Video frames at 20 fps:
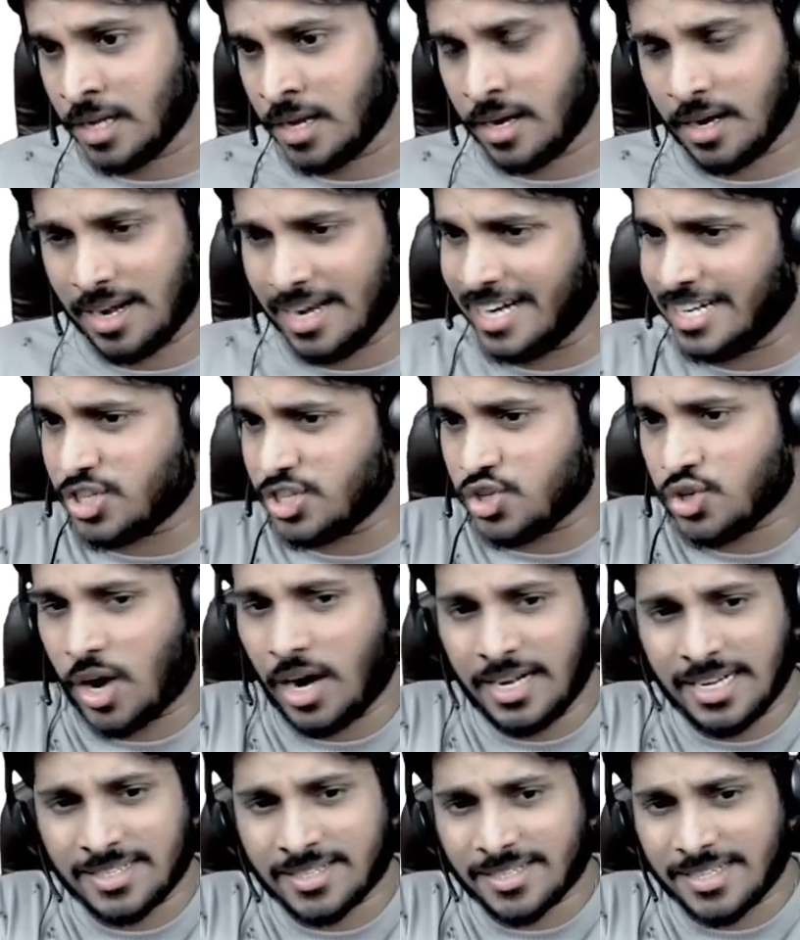Let us not
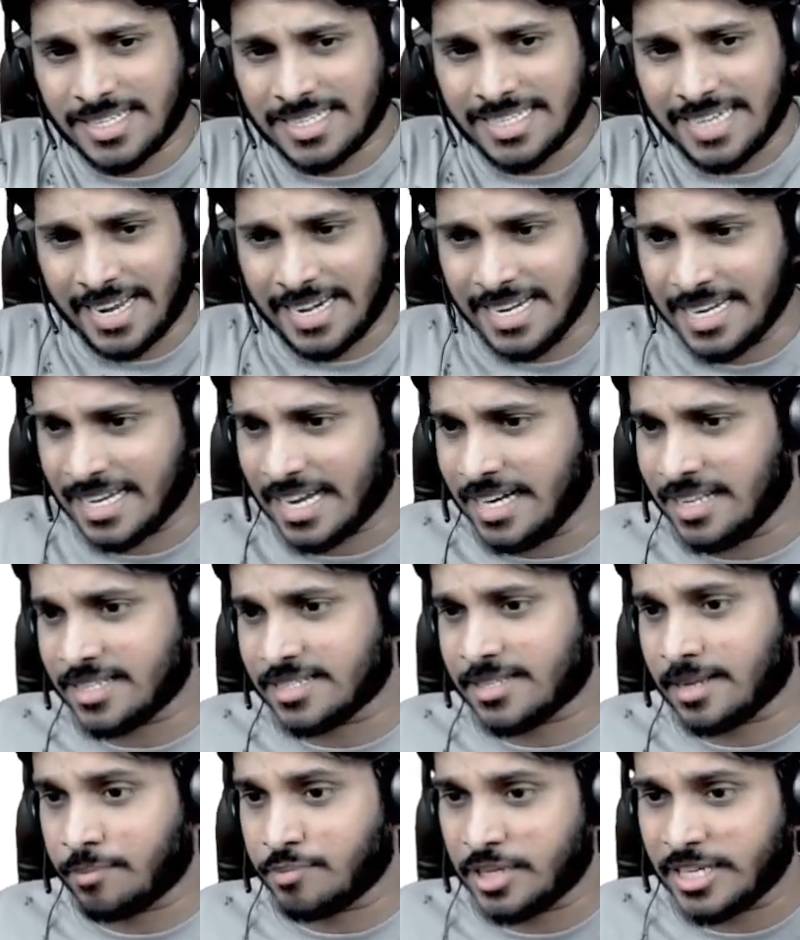discuss technically the
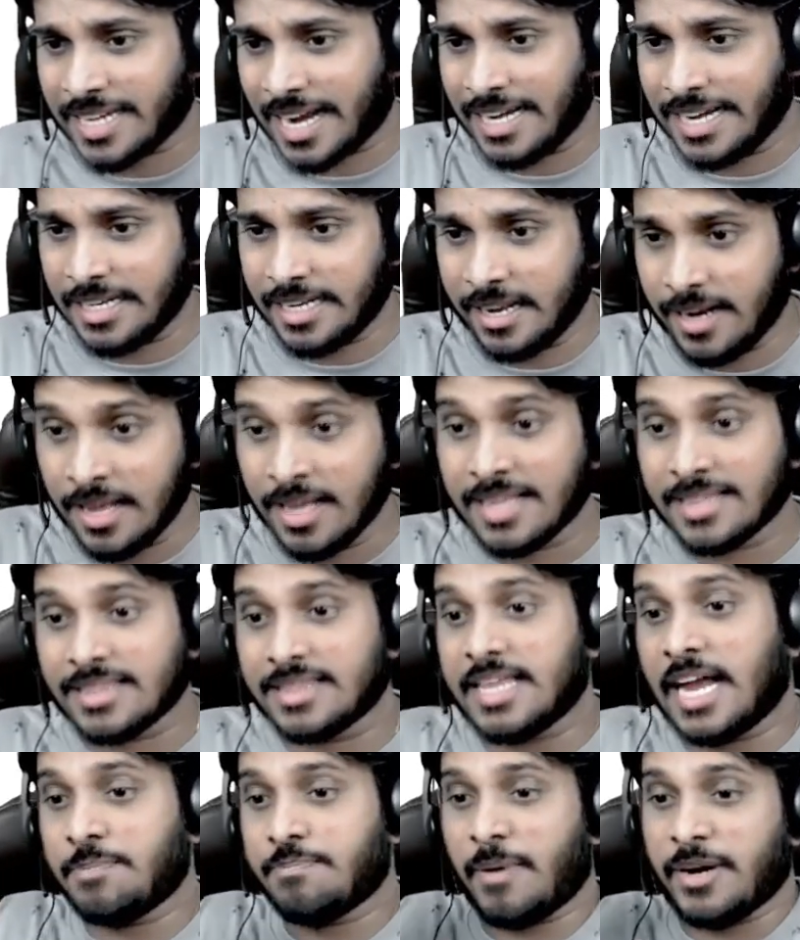subject until
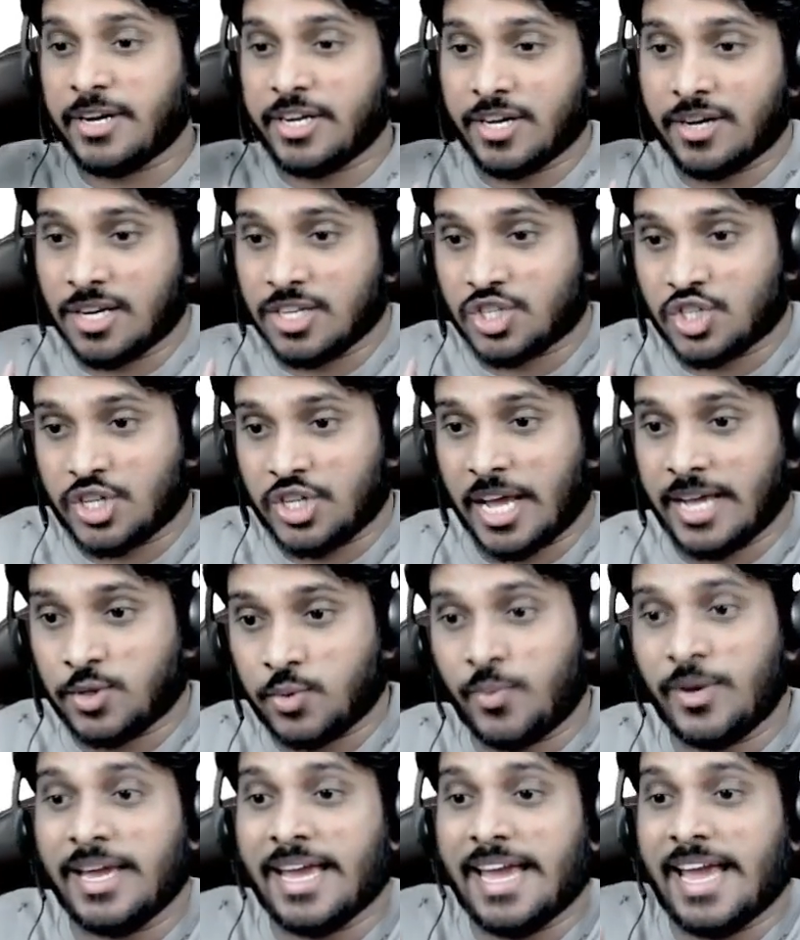that particular stage
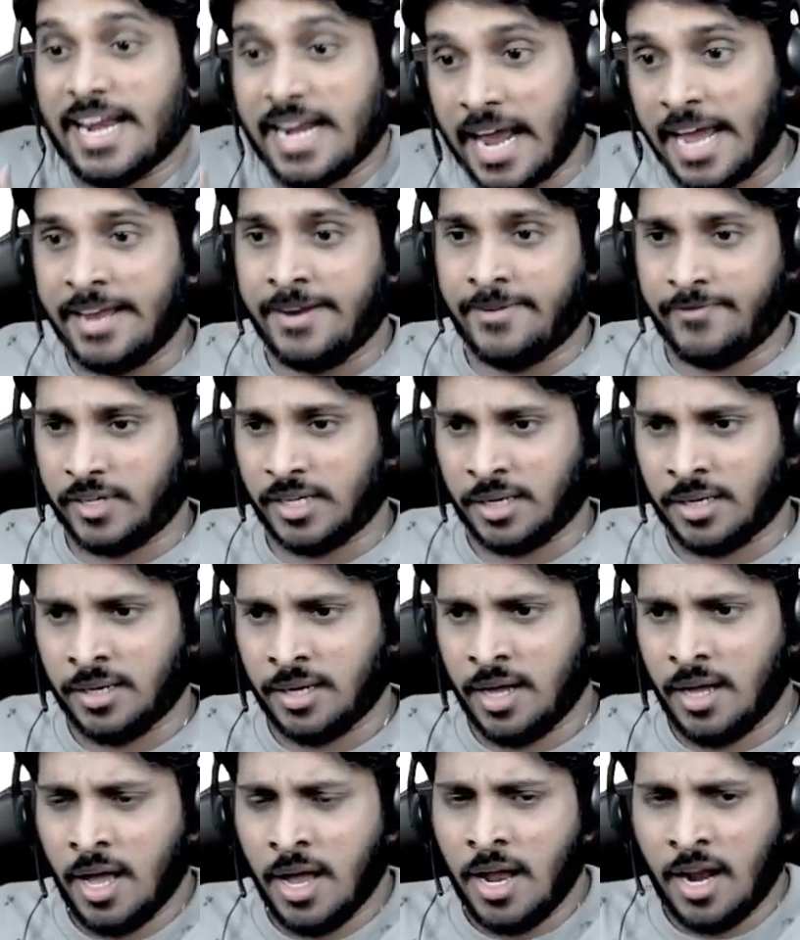we arrived.
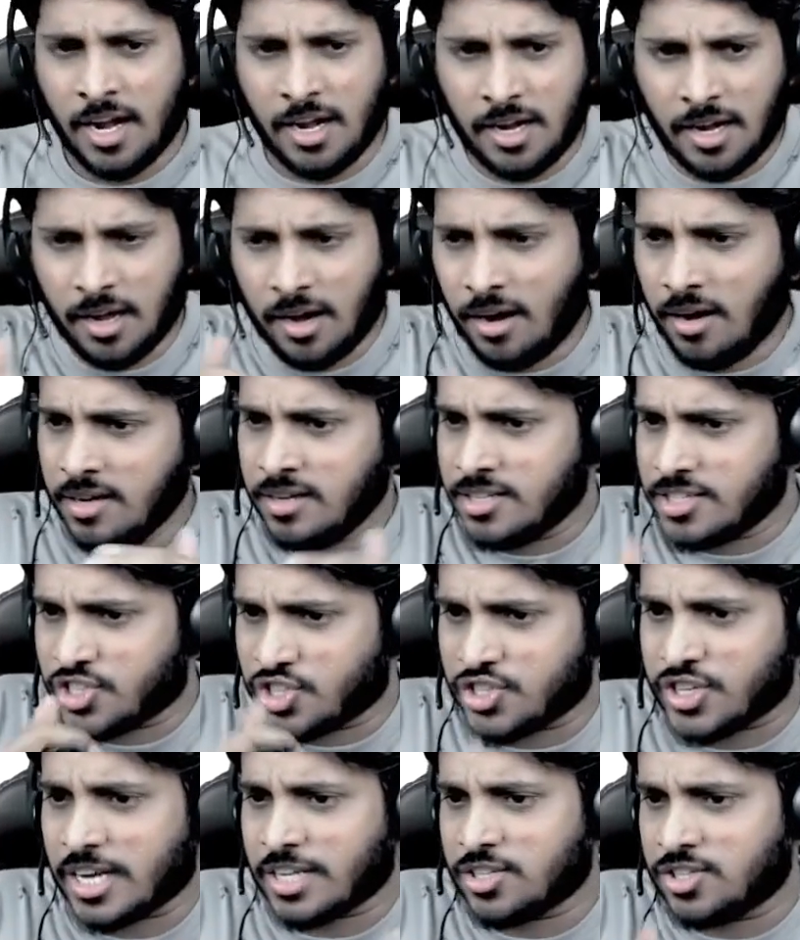Learn
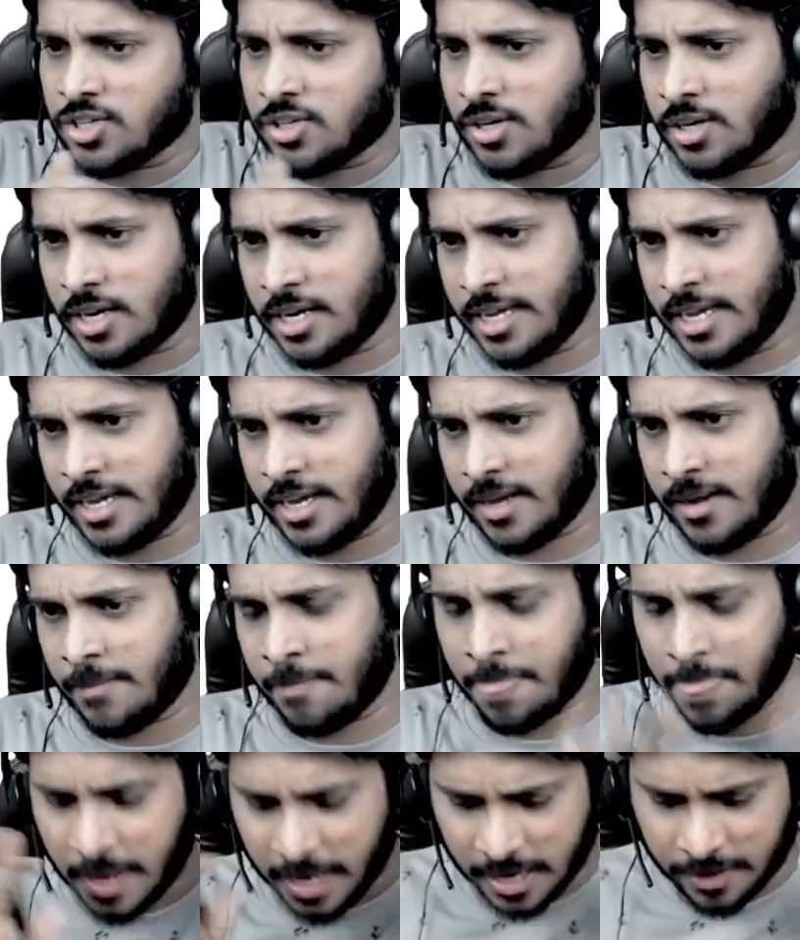structuredly.
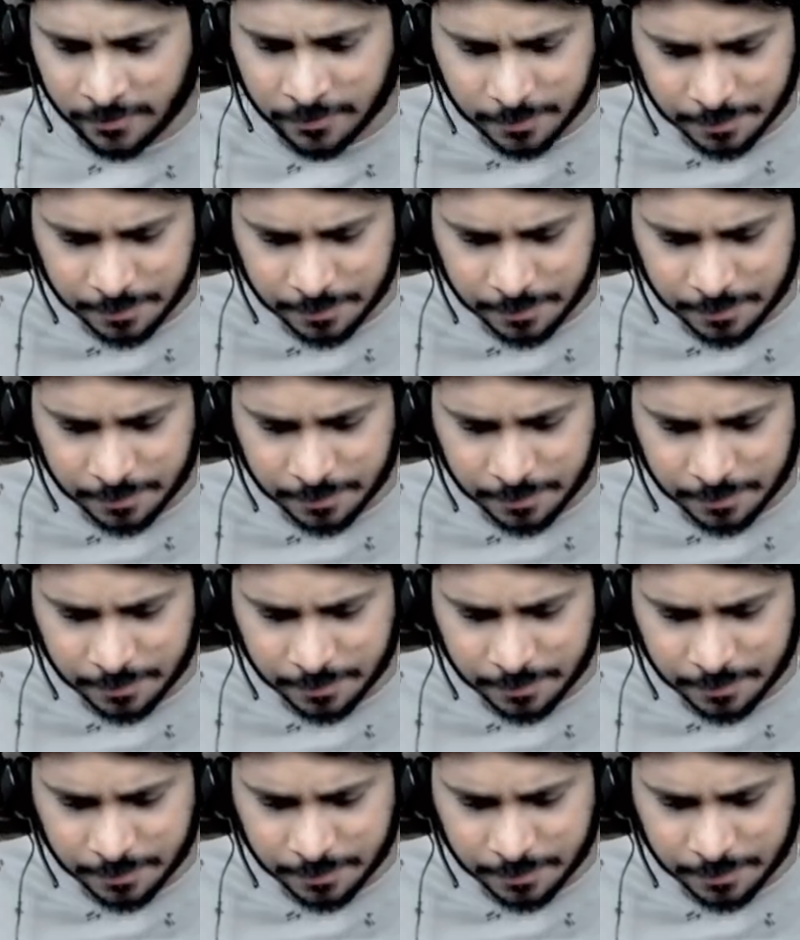Now,